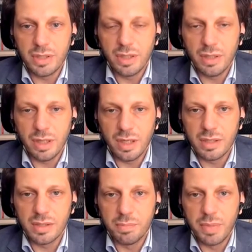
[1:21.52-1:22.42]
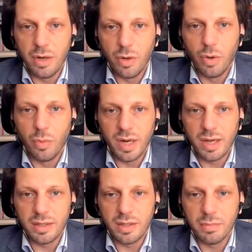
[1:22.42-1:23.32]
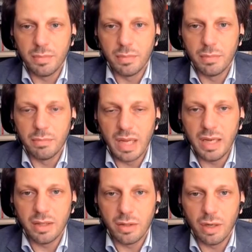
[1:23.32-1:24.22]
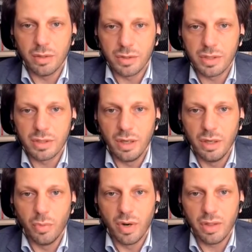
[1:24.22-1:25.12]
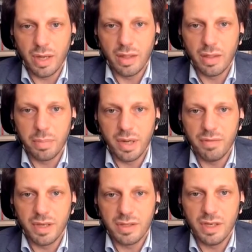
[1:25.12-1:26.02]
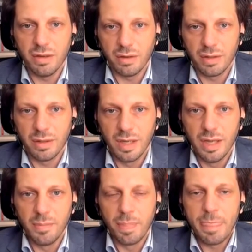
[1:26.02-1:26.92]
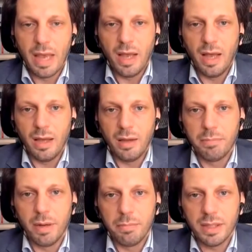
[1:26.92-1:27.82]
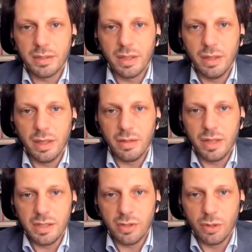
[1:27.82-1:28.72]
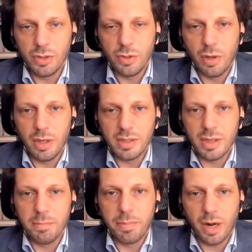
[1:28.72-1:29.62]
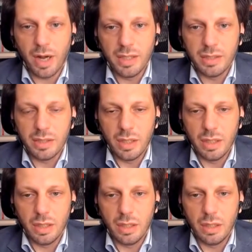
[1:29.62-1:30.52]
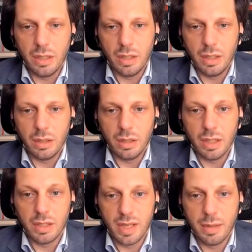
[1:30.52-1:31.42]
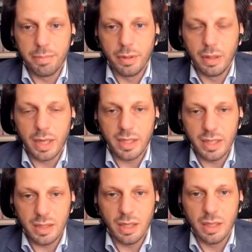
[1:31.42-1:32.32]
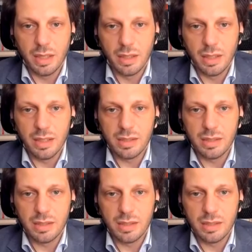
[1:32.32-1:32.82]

Britain is below $100 million, lower than the previous year. But there is also some bright example like Italy.